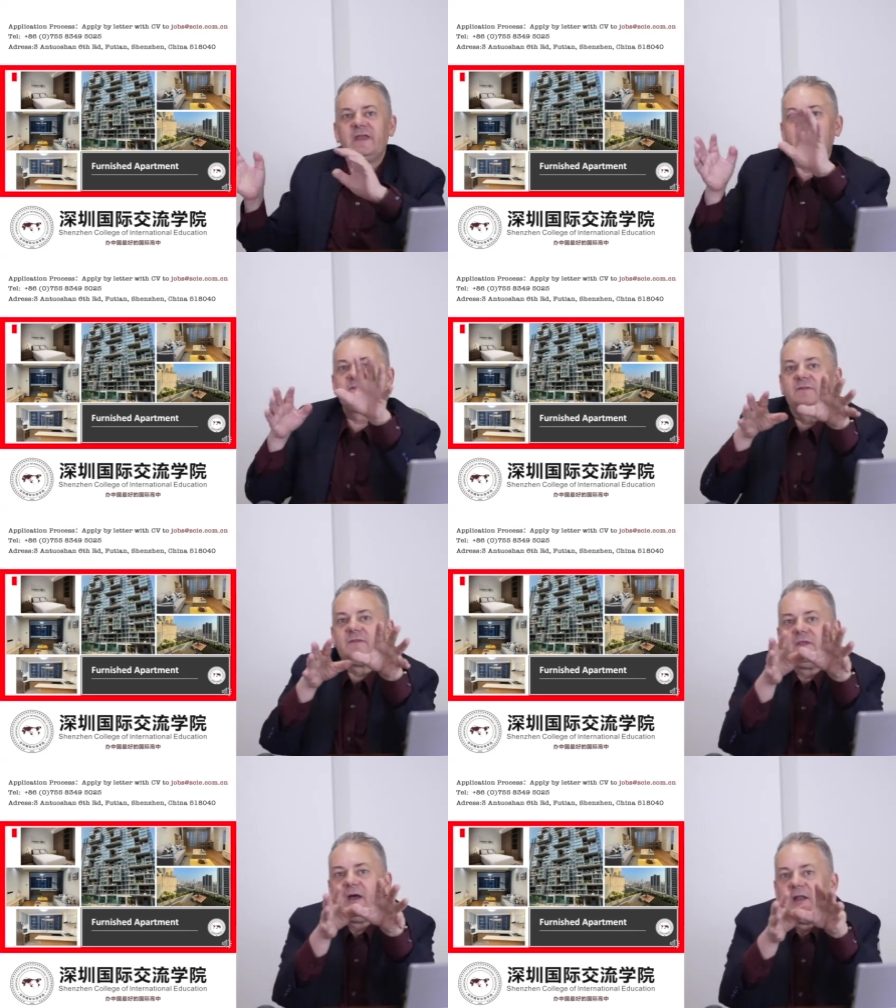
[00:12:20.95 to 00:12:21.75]
it's
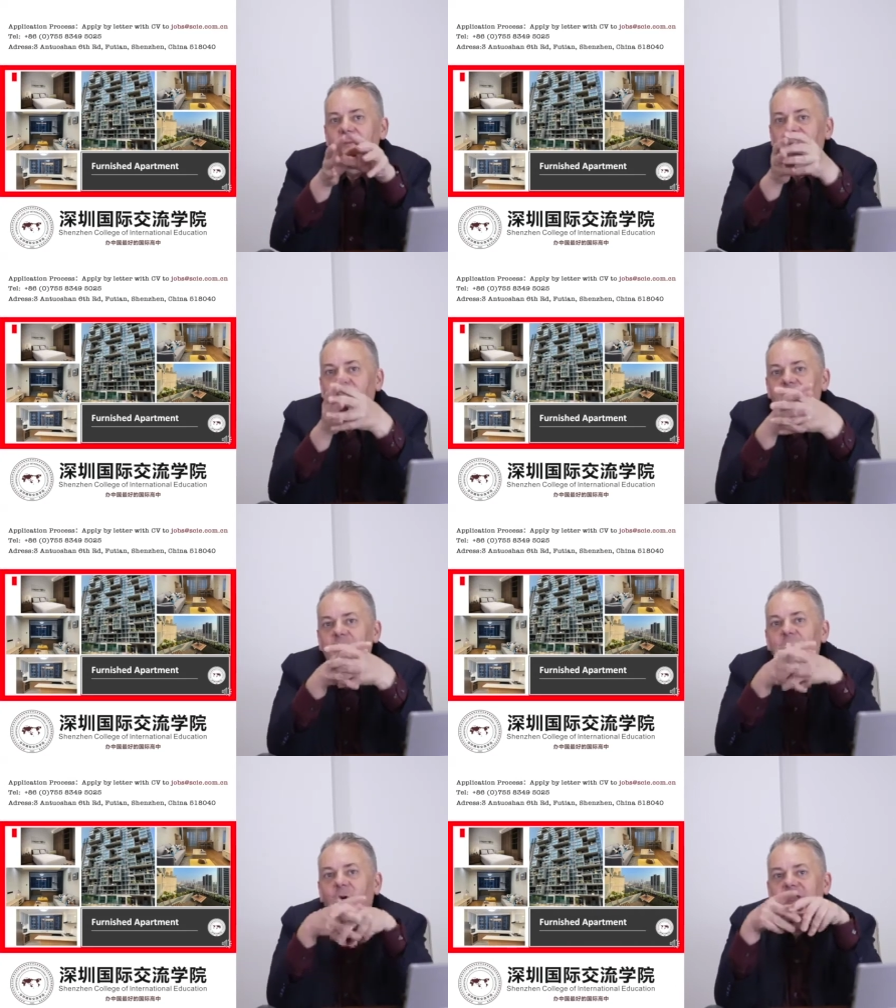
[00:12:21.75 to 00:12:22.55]
an apartment
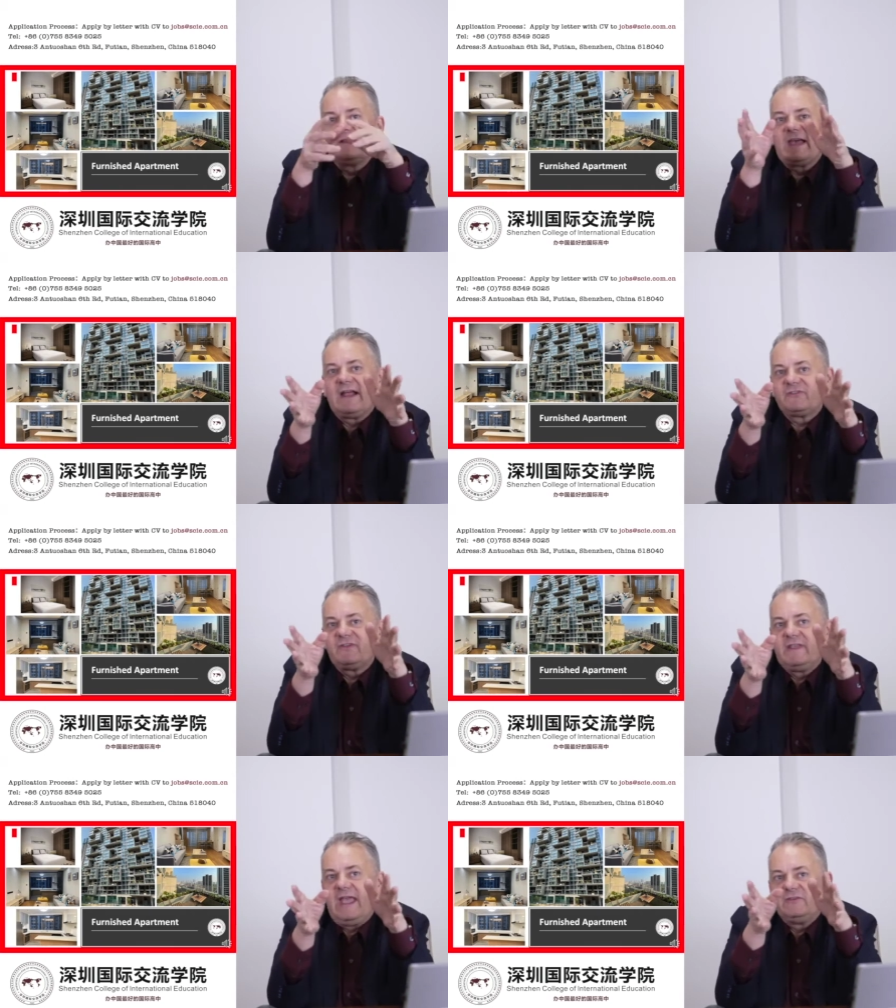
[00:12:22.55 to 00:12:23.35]
block attached to
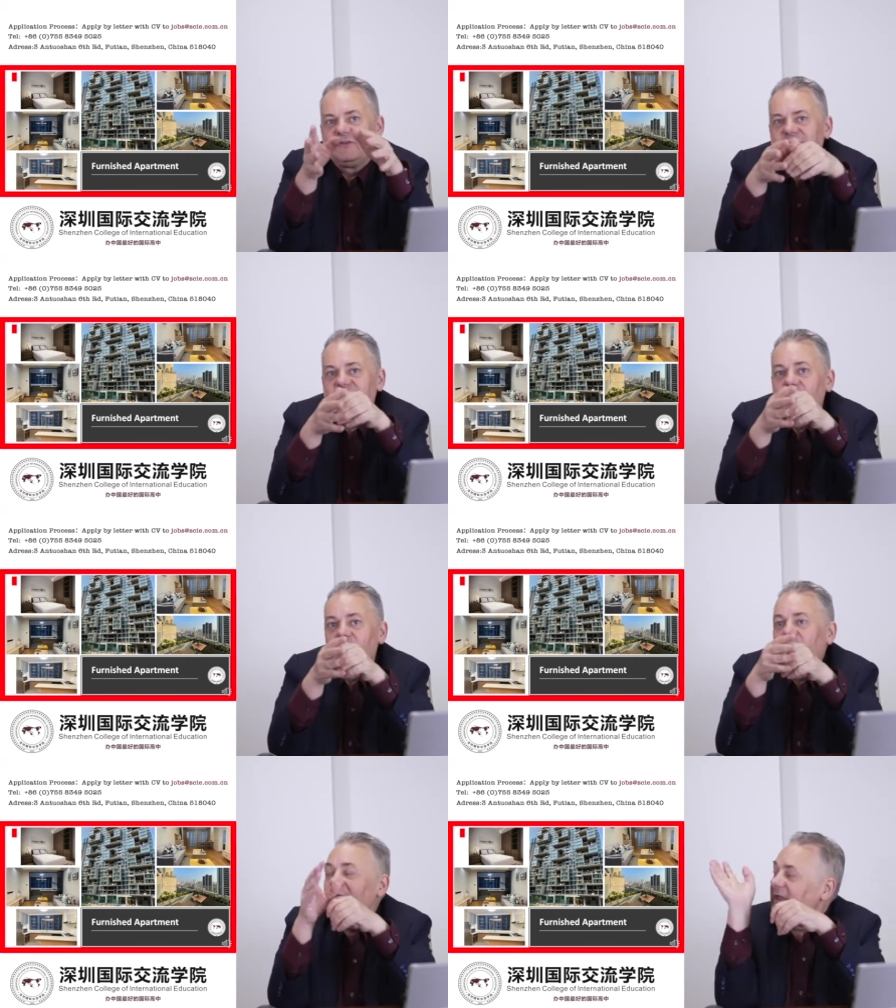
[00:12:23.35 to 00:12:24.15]
the edge of
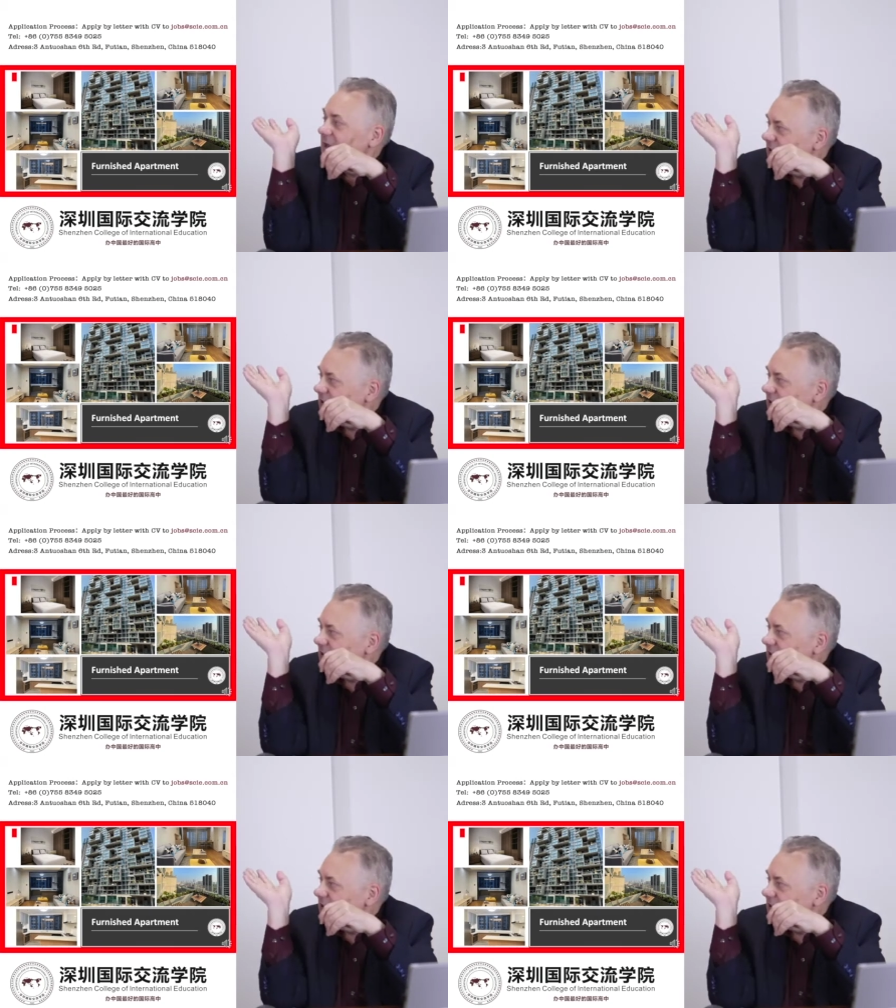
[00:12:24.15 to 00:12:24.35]
school.